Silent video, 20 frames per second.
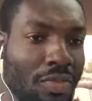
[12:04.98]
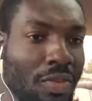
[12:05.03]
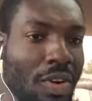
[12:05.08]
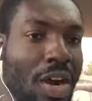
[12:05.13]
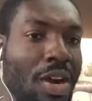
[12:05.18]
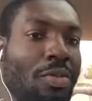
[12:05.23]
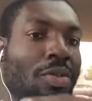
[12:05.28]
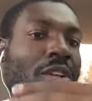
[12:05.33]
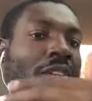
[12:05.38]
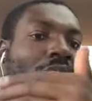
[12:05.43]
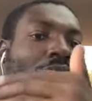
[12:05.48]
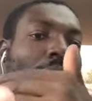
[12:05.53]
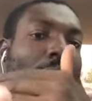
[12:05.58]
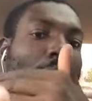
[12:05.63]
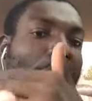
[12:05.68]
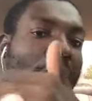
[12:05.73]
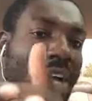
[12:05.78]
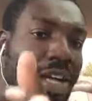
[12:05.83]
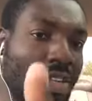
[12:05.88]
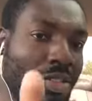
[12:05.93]
I reach a
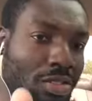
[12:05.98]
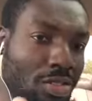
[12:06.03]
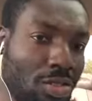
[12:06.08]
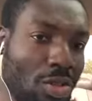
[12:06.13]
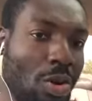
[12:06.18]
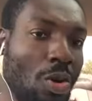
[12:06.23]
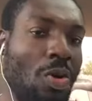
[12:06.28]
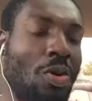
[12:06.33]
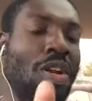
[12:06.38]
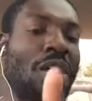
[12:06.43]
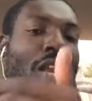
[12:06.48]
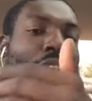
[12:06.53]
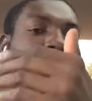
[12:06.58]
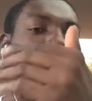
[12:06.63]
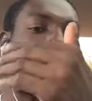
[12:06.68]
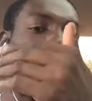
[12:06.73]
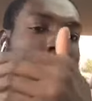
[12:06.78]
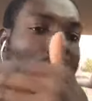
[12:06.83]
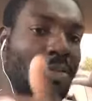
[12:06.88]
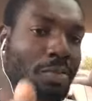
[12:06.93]
milestone and I
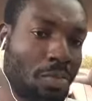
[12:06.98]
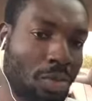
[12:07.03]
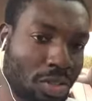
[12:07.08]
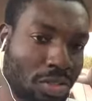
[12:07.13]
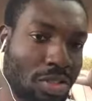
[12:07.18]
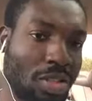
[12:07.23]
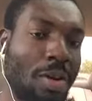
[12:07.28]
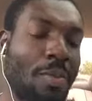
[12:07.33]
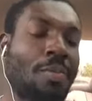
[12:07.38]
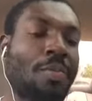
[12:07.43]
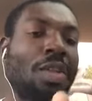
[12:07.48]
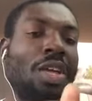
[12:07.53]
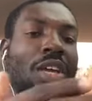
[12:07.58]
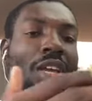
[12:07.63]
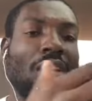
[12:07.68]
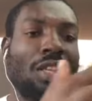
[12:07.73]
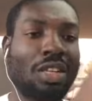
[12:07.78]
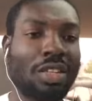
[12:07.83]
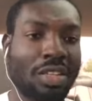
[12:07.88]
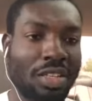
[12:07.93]
accomplish
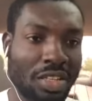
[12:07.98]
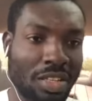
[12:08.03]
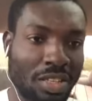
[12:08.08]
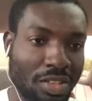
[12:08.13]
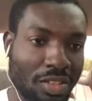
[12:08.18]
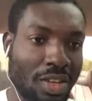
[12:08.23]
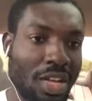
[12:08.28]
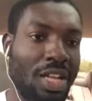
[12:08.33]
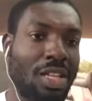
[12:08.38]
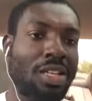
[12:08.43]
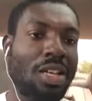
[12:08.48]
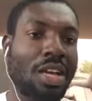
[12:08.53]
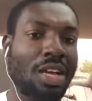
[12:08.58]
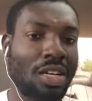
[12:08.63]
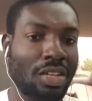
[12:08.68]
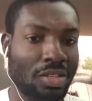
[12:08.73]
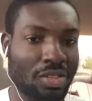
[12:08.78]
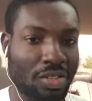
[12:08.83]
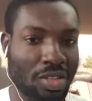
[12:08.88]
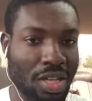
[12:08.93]
something,
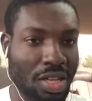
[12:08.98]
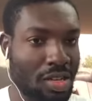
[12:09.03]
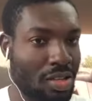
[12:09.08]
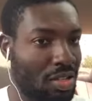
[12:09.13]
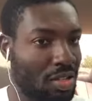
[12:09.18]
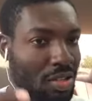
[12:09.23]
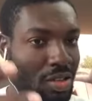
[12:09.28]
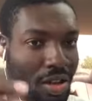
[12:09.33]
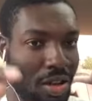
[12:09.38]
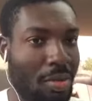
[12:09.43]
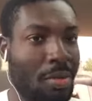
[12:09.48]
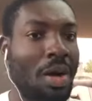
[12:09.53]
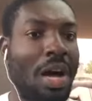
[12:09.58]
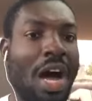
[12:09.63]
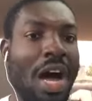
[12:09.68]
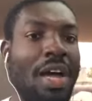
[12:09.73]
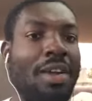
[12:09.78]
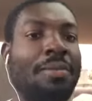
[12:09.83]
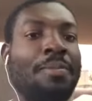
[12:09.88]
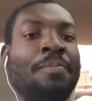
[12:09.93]
I'll come
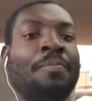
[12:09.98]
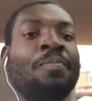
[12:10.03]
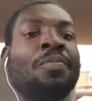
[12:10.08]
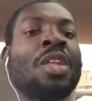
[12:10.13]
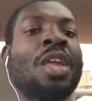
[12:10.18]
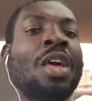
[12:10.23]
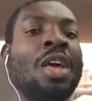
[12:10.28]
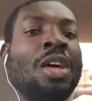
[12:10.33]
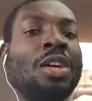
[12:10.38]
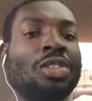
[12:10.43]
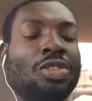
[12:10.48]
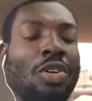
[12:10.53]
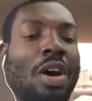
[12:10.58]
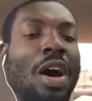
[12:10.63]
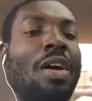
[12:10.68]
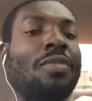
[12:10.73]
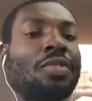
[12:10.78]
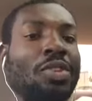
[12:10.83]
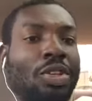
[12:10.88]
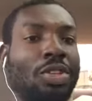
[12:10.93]
on. So
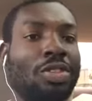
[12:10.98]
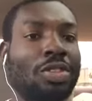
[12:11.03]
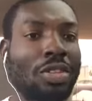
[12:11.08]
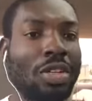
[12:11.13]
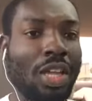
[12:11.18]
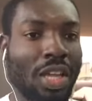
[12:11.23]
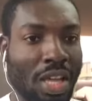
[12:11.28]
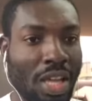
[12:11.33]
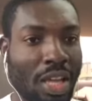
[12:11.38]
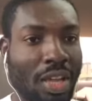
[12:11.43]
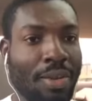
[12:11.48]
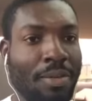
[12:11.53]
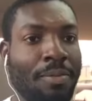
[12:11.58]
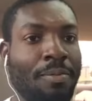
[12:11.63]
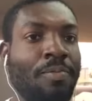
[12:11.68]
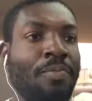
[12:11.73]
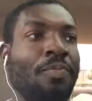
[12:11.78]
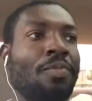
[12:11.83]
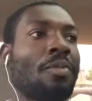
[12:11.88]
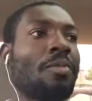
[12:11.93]
after today,
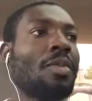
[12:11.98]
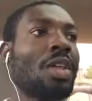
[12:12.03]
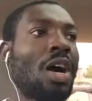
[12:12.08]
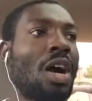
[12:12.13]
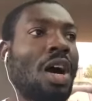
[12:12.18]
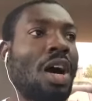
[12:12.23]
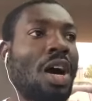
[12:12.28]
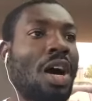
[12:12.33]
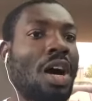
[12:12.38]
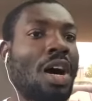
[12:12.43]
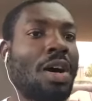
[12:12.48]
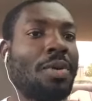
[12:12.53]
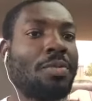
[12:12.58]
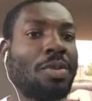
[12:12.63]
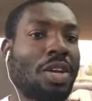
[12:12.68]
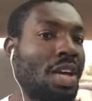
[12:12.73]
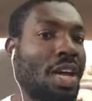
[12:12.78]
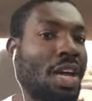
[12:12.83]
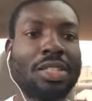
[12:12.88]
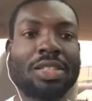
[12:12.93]
you
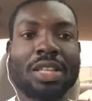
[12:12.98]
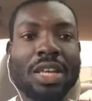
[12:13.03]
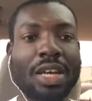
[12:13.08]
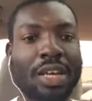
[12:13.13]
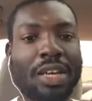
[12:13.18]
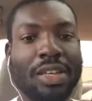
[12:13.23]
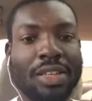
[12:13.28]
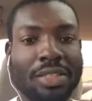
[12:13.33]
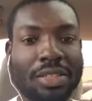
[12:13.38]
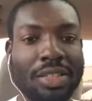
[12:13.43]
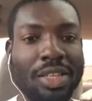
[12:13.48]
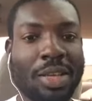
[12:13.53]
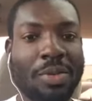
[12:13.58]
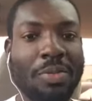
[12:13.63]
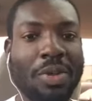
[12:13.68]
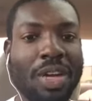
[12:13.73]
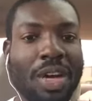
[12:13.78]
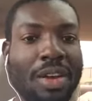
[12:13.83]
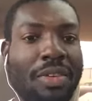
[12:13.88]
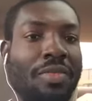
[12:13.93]
guys not gonna see
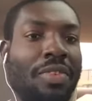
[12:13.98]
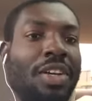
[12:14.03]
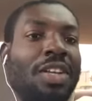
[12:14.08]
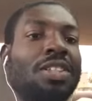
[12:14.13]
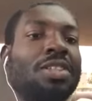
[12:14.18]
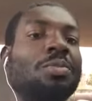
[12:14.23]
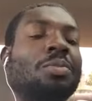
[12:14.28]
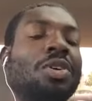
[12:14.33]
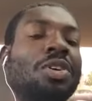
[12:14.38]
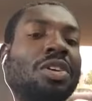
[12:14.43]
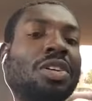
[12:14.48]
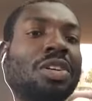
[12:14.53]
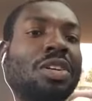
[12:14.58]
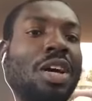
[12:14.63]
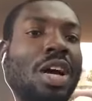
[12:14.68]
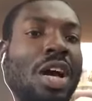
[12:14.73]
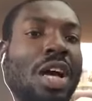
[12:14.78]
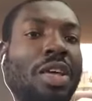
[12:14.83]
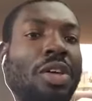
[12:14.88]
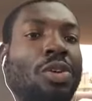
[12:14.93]
me on Facebook.
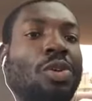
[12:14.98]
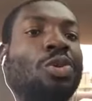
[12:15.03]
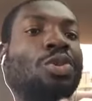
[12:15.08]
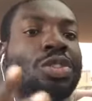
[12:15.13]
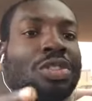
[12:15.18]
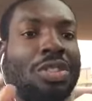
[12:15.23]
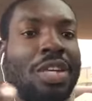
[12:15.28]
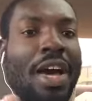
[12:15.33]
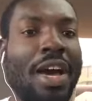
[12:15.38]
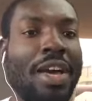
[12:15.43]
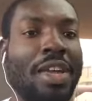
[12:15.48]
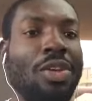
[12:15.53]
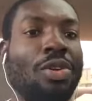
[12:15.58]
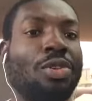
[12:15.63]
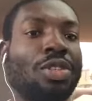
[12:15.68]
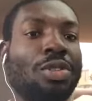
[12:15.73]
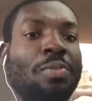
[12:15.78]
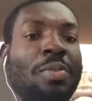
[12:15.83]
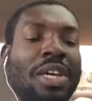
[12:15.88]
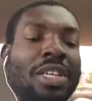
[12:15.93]
I
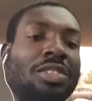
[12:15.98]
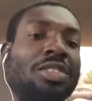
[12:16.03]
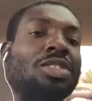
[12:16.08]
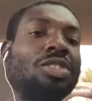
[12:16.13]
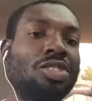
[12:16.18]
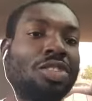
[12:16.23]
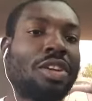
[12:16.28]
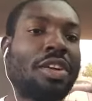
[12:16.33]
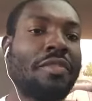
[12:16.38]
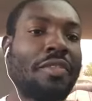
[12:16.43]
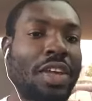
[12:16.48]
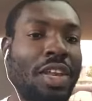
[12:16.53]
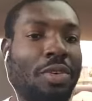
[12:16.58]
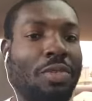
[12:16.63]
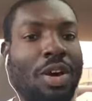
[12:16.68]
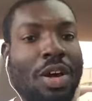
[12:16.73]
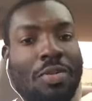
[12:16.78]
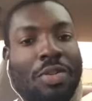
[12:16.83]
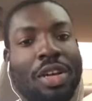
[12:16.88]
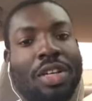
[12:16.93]
use Messenger if
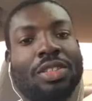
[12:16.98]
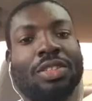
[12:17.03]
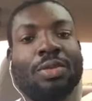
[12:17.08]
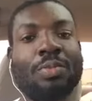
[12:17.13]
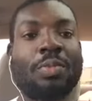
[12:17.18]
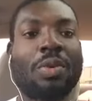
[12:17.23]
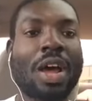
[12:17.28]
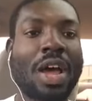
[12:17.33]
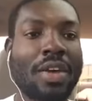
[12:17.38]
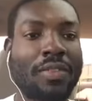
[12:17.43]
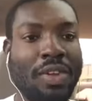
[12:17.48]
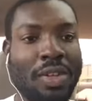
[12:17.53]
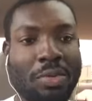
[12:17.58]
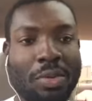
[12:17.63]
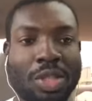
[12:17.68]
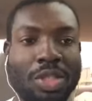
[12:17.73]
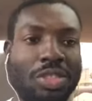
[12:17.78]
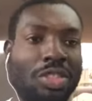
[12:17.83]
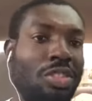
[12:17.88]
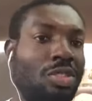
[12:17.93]
anyone wants to private
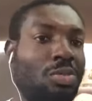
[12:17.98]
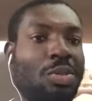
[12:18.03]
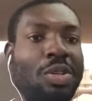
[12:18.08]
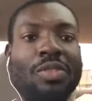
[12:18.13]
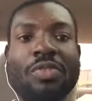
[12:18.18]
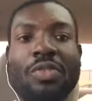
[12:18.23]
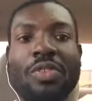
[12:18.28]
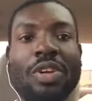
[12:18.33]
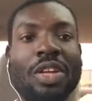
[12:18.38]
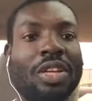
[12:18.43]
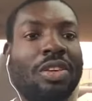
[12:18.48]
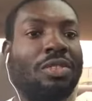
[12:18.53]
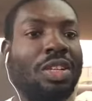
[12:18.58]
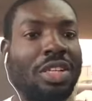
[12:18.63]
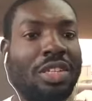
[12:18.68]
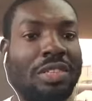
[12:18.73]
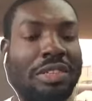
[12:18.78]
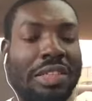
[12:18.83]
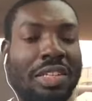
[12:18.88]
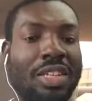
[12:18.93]
message me for any
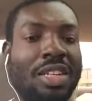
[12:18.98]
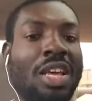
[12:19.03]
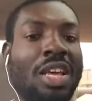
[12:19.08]
reason.